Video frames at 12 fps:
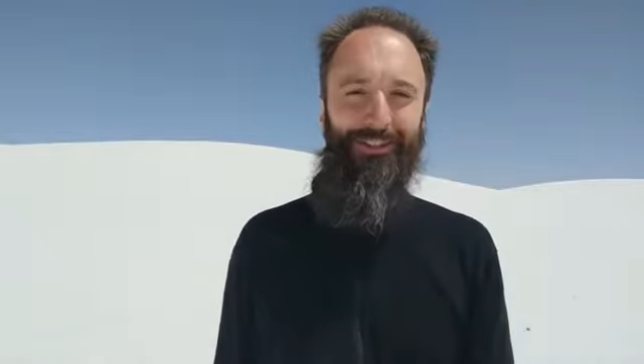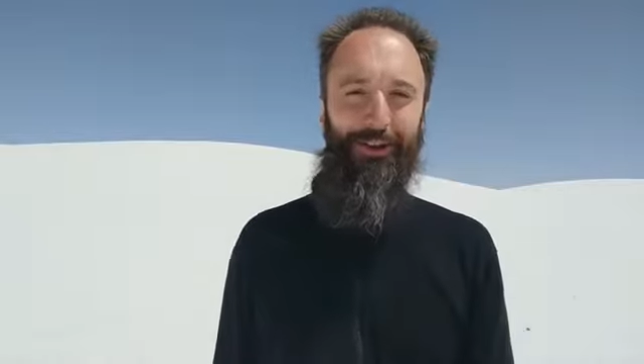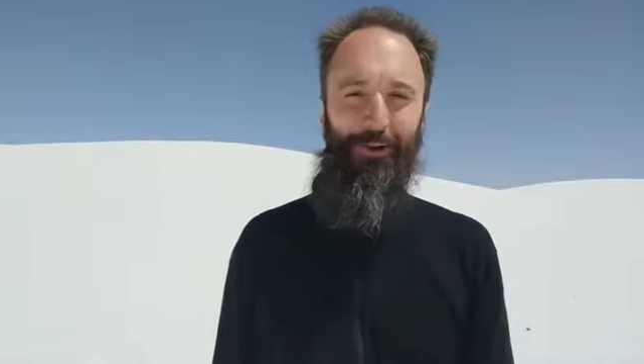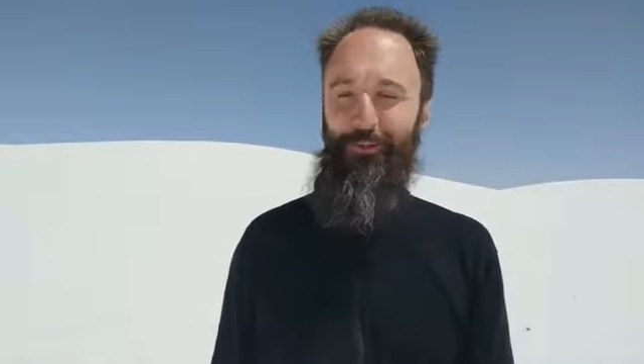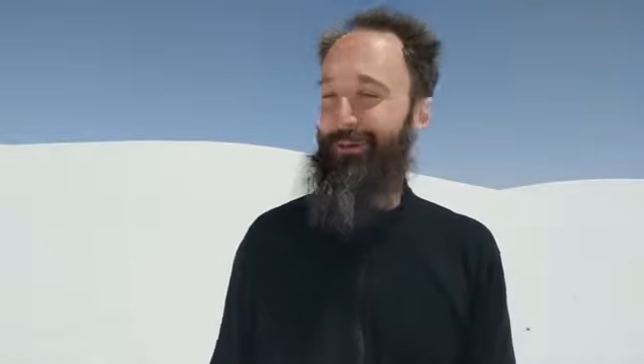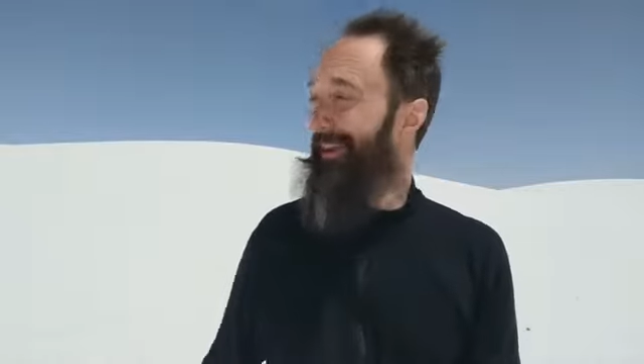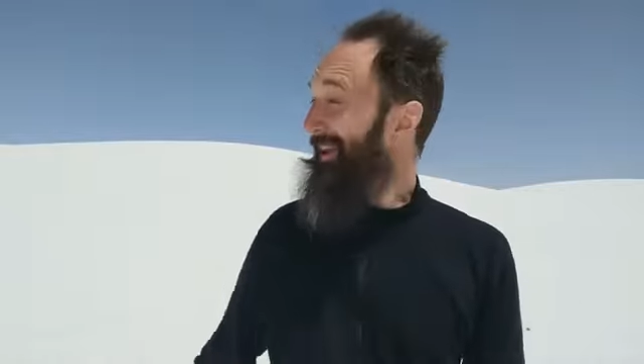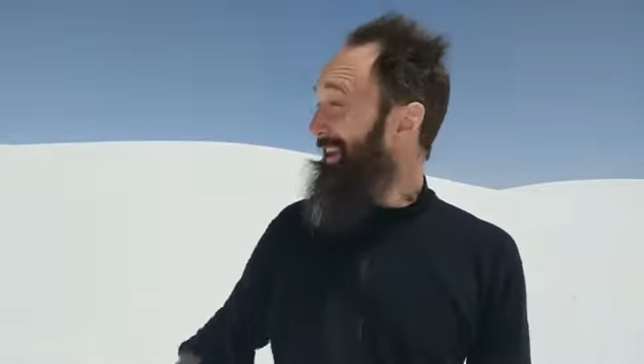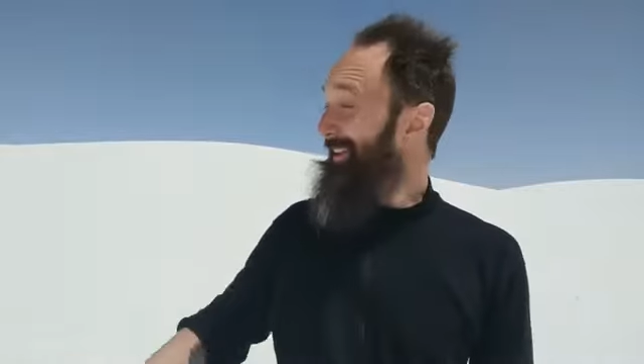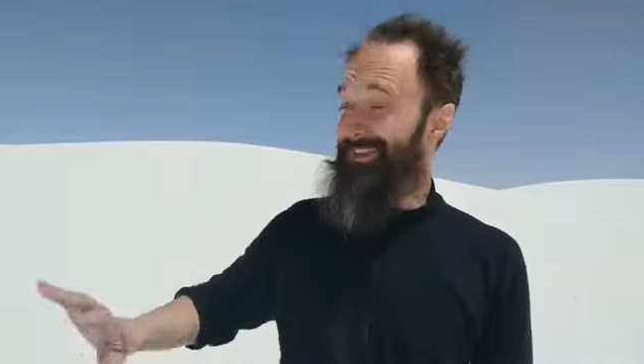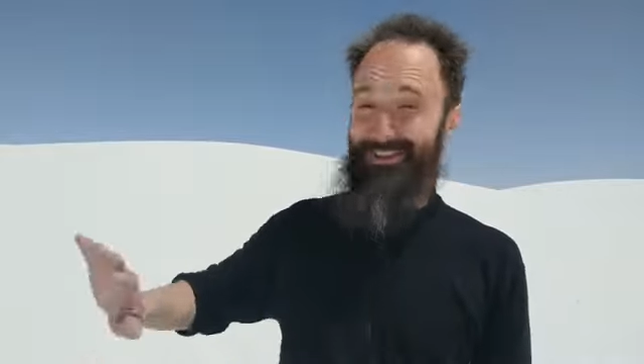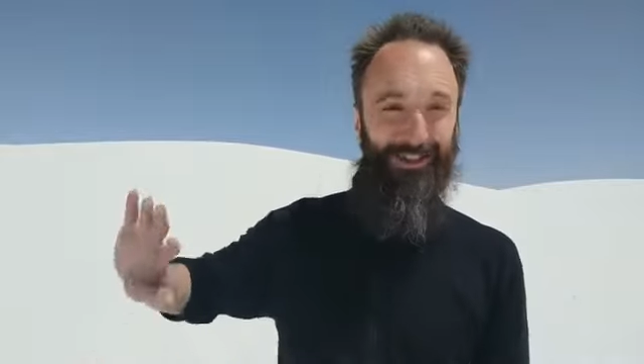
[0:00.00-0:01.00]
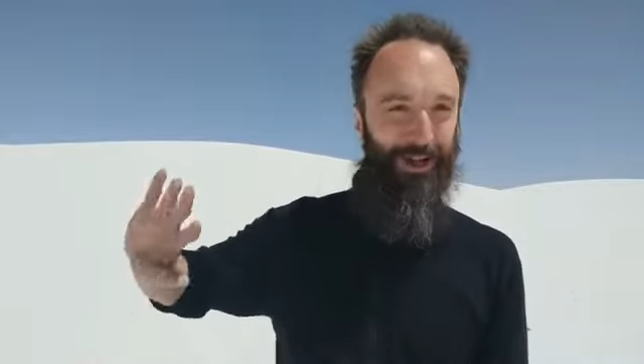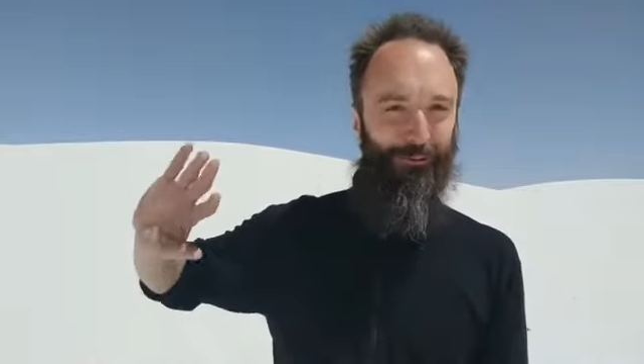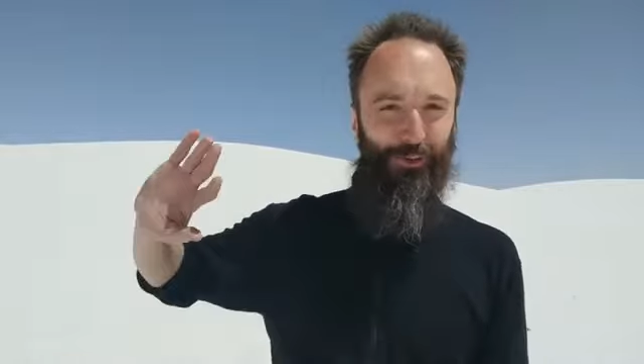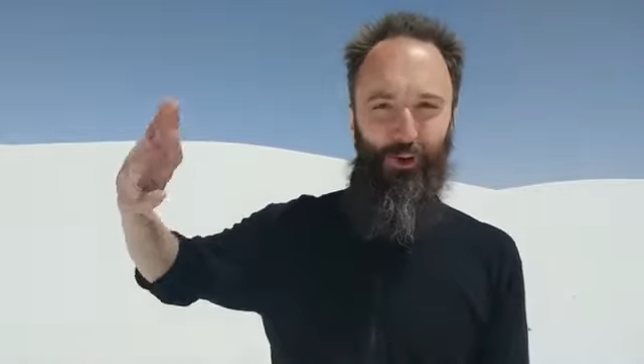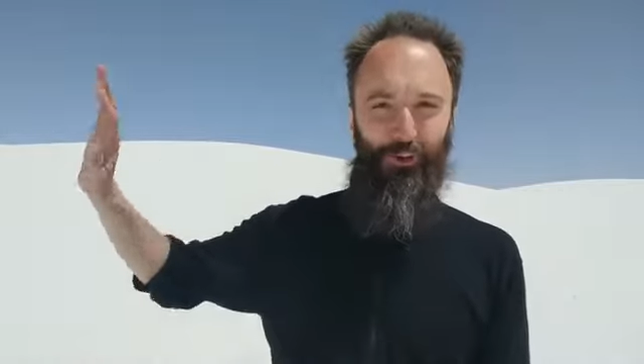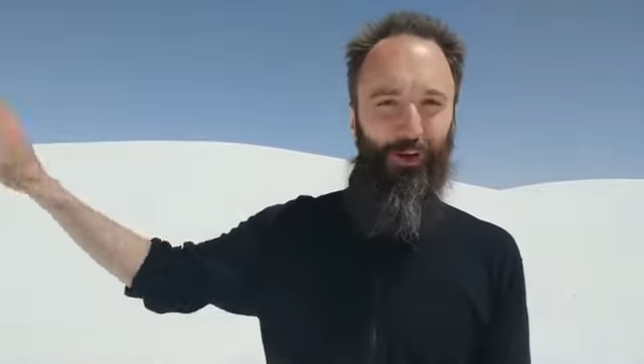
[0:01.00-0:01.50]
So this
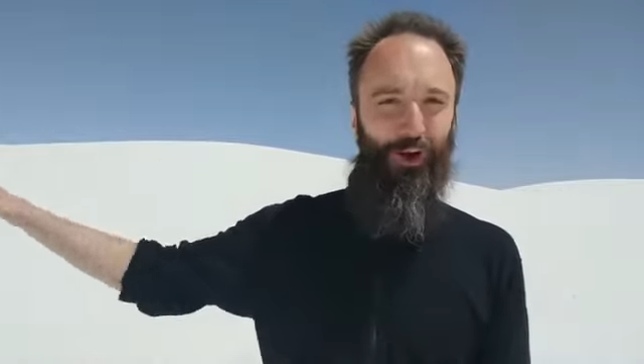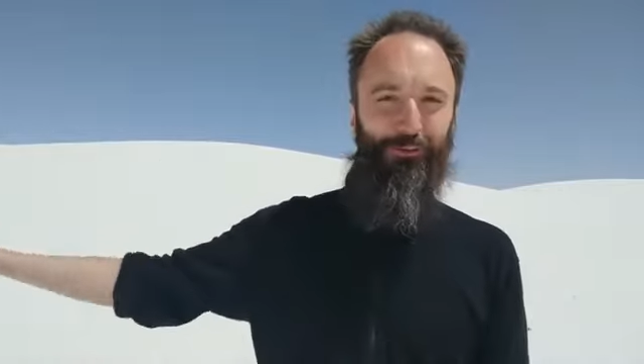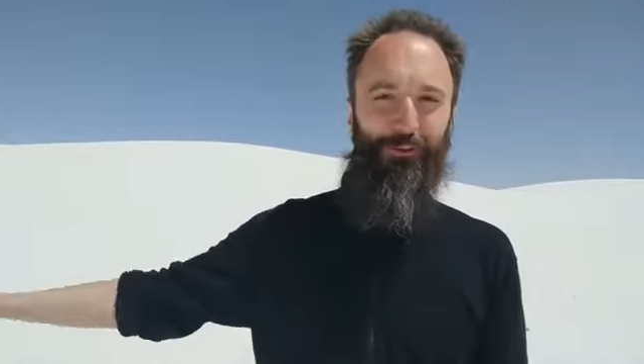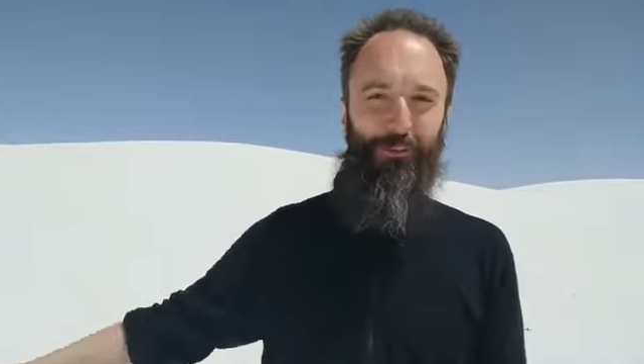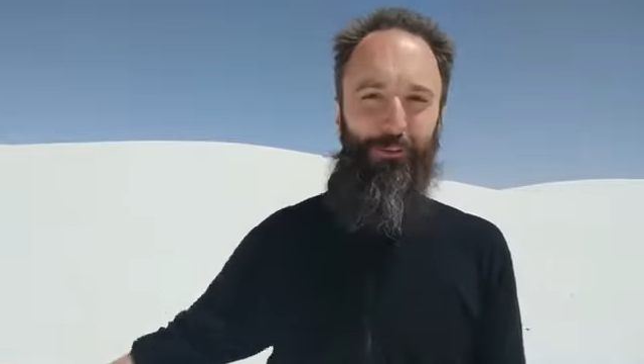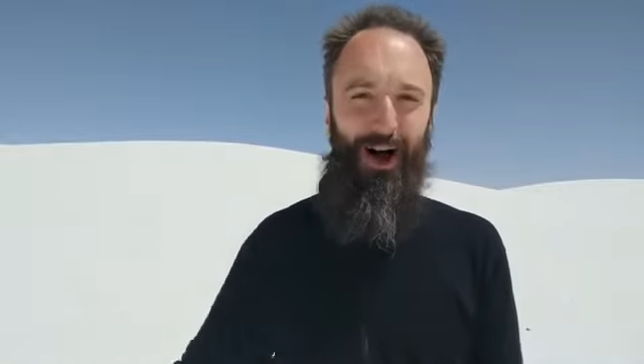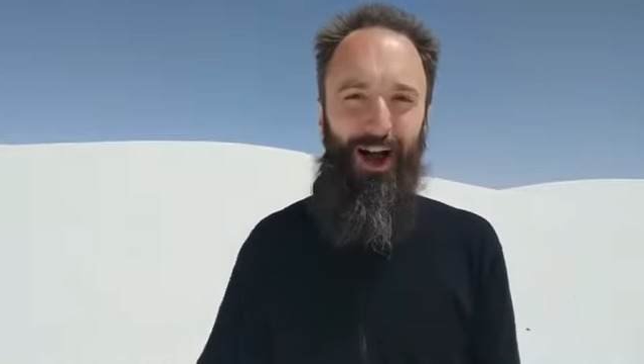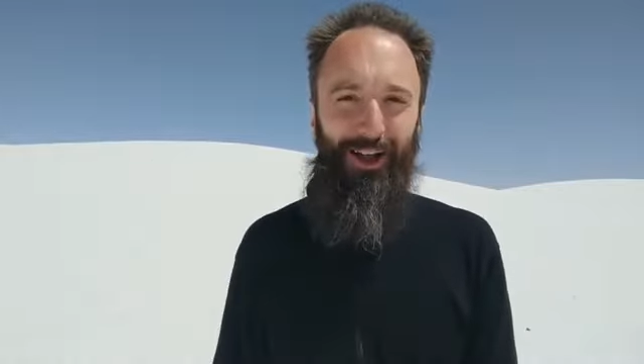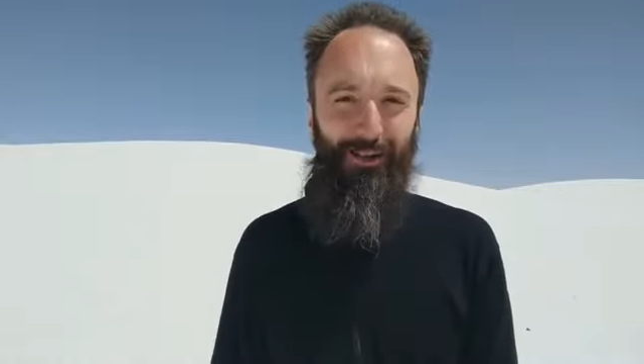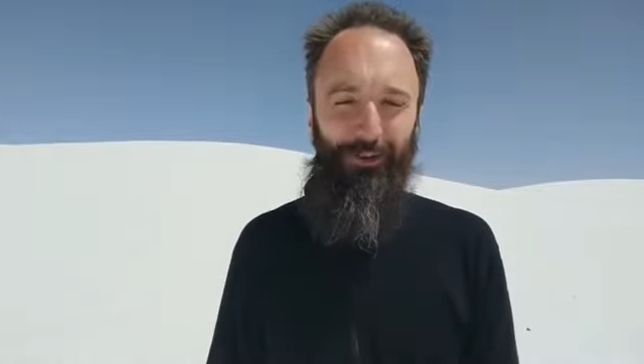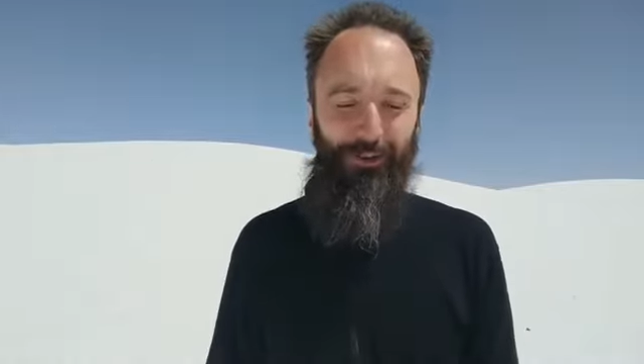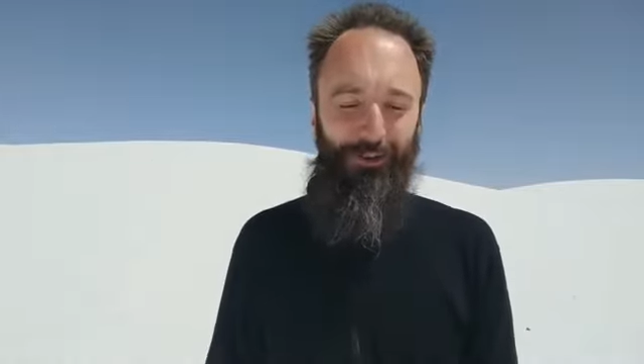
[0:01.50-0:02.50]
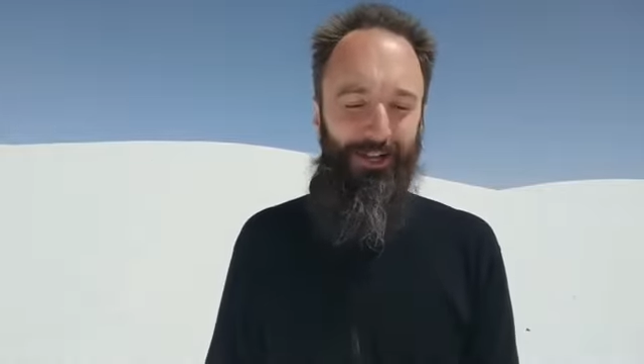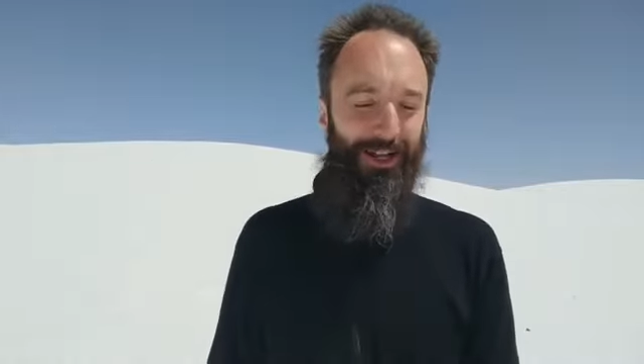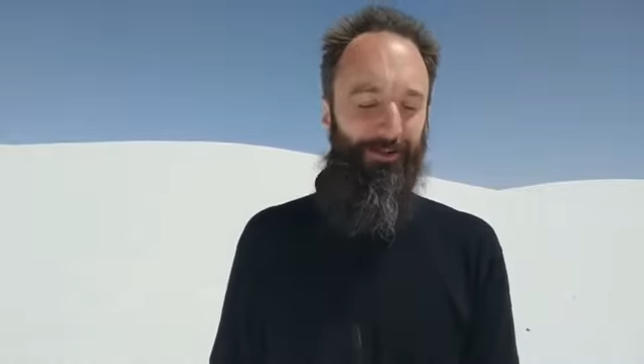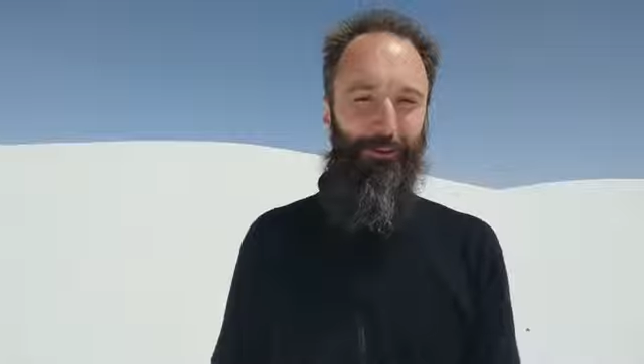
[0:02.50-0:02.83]
stuff goes on for miles.